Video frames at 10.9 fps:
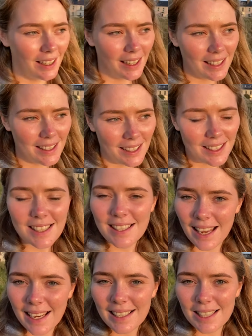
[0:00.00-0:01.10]
It's an
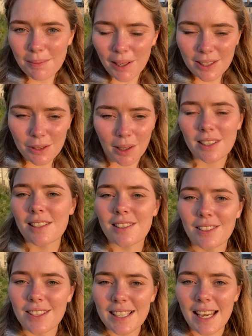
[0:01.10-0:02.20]
insane spot to watch the
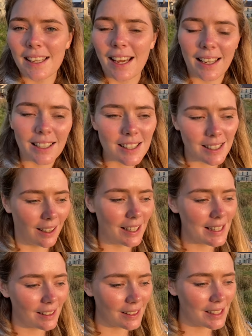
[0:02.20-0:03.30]
sunset and it's a
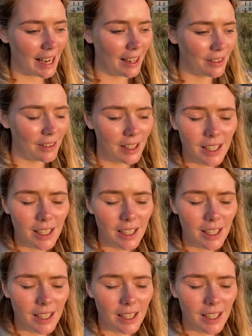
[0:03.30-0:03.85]
nice little town.